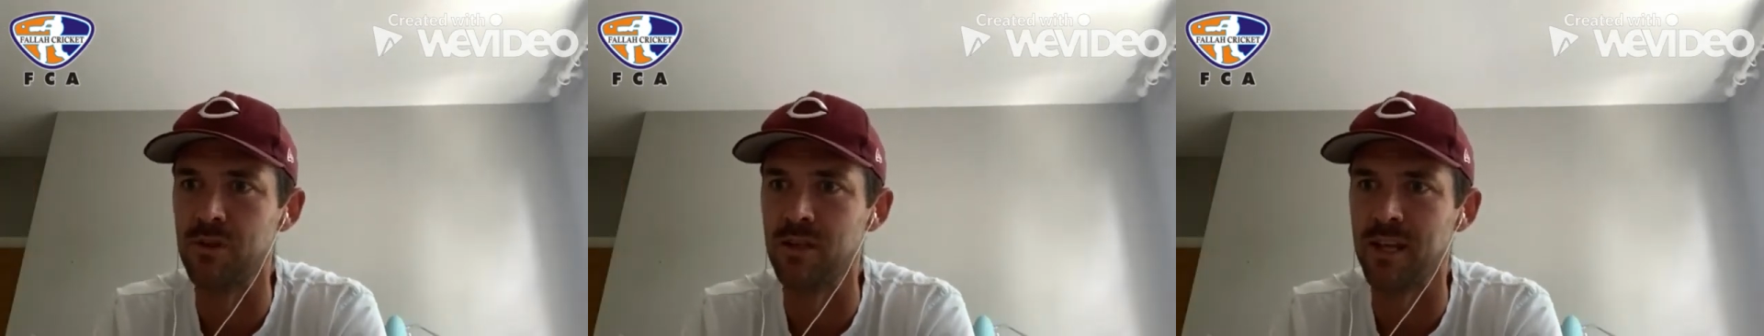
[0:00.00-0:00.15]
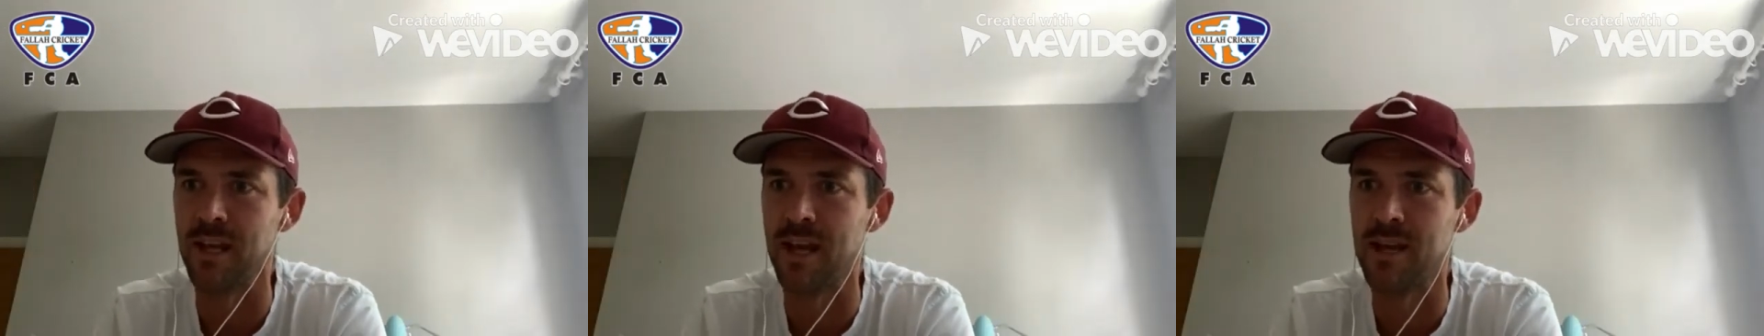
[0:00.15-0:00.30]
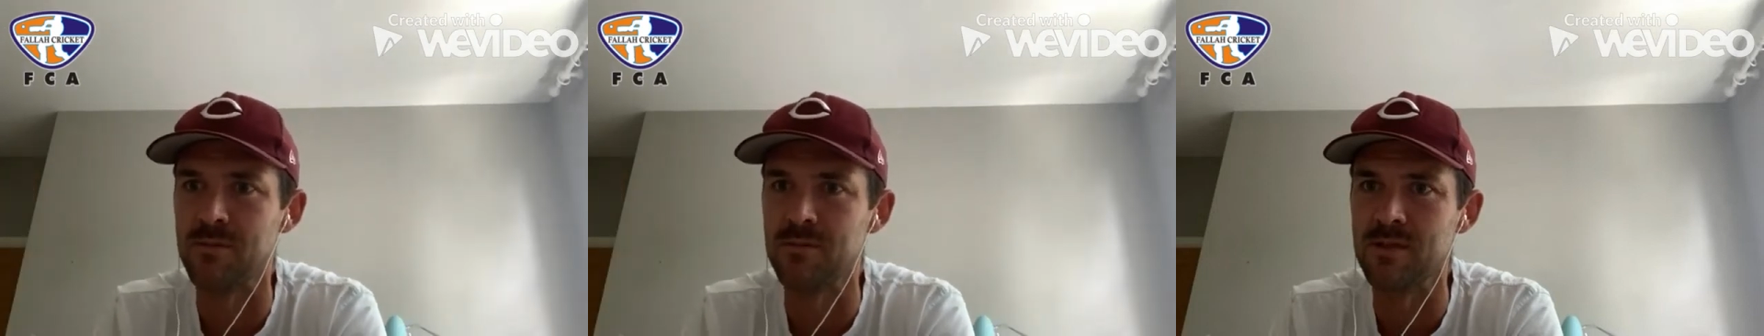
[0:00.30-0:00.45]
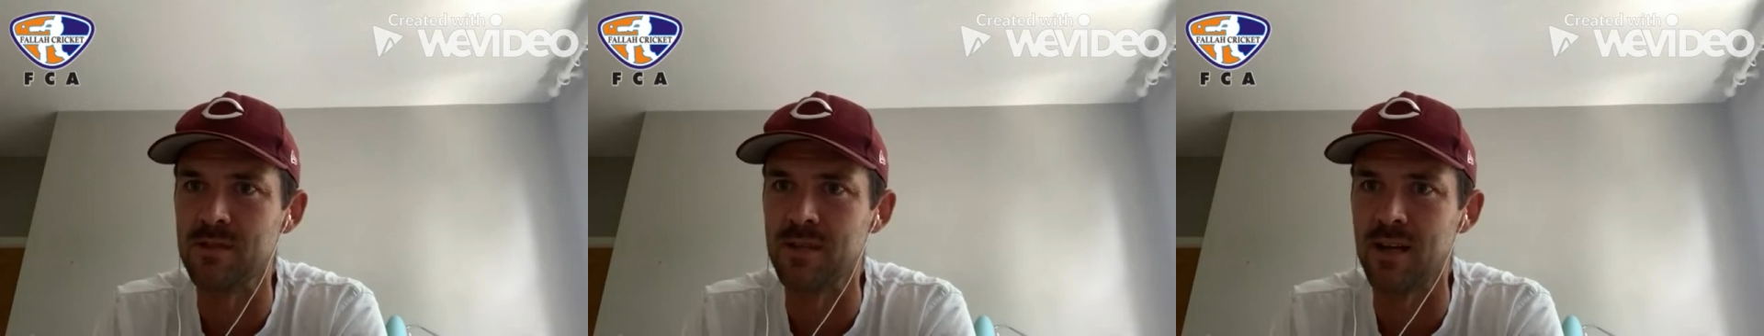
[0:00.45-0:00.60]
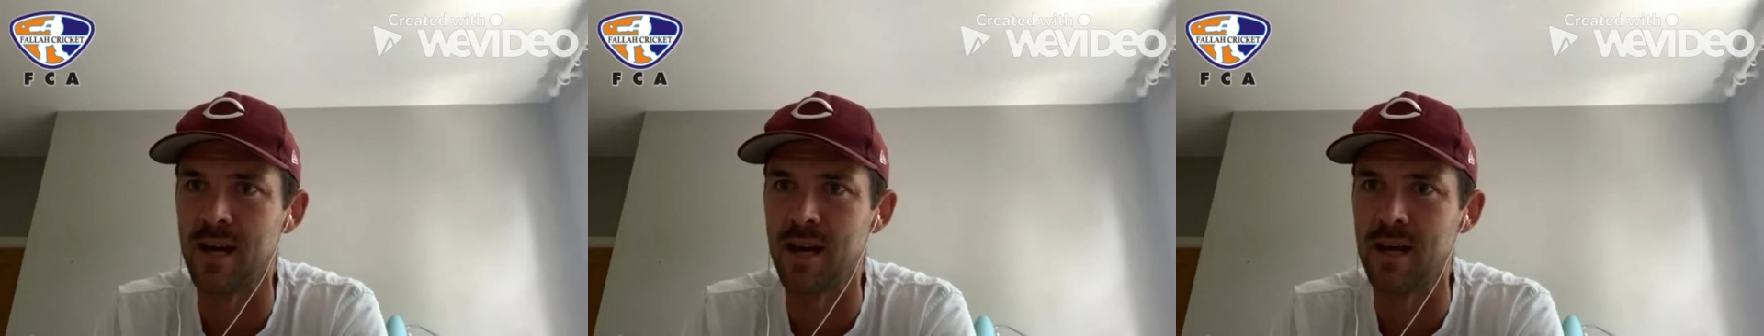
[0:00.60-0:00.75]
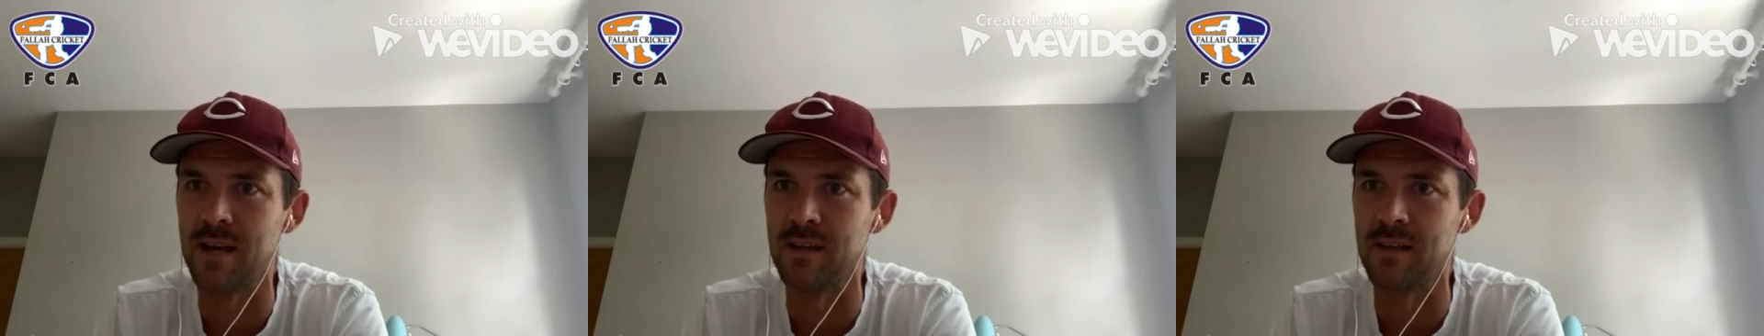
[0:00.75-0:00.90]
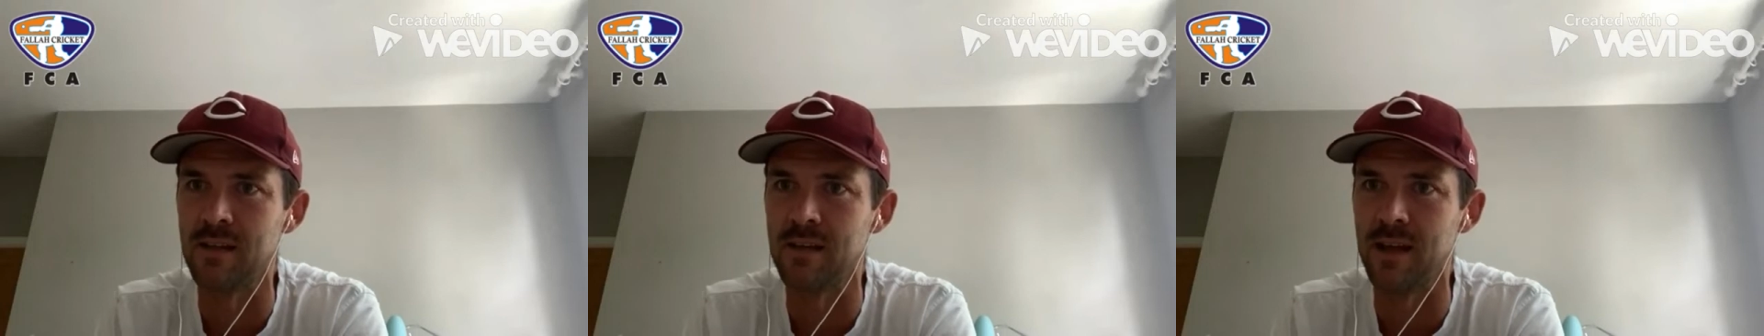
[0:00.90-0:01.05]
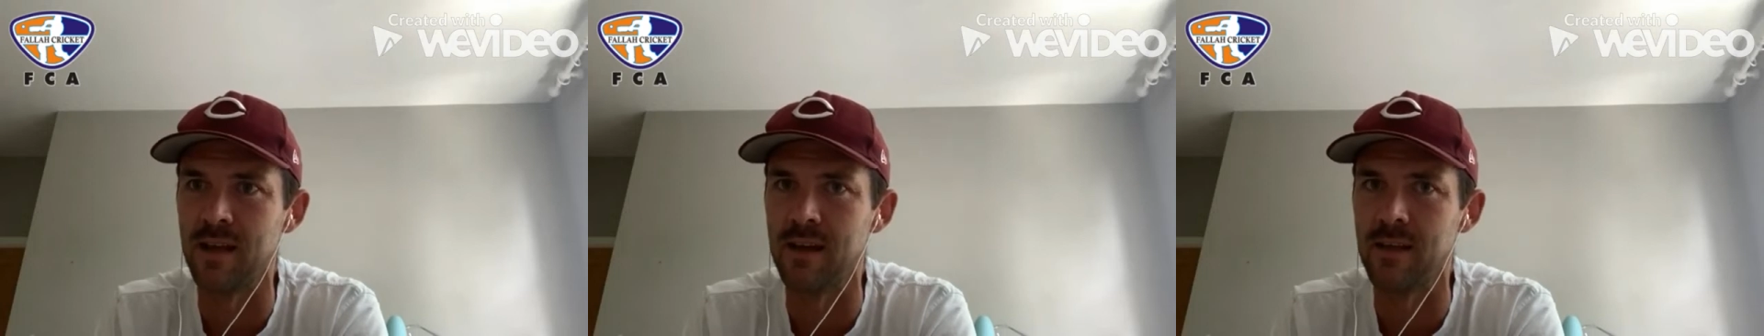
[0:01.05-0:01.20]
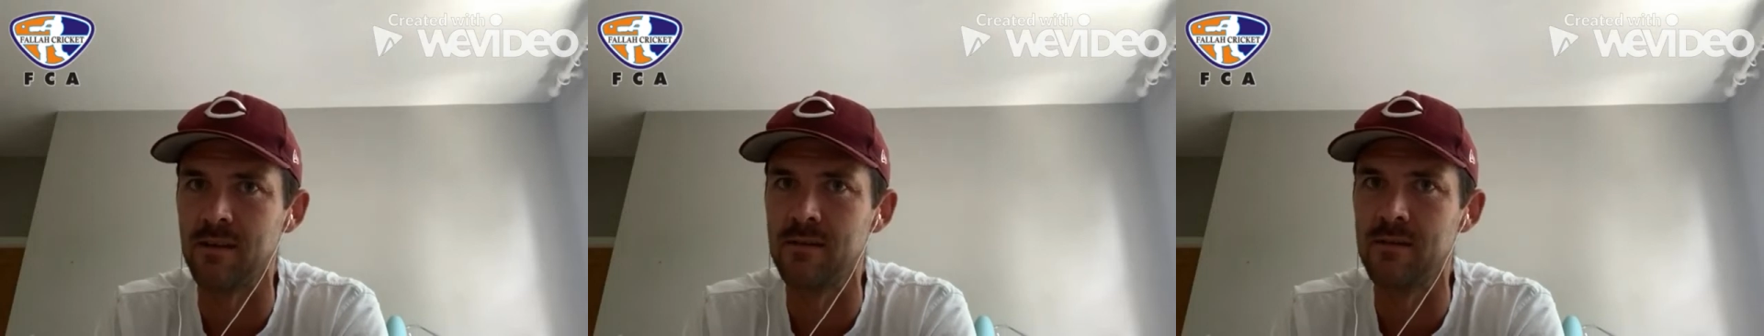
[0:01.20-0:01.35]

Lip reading: the game started, that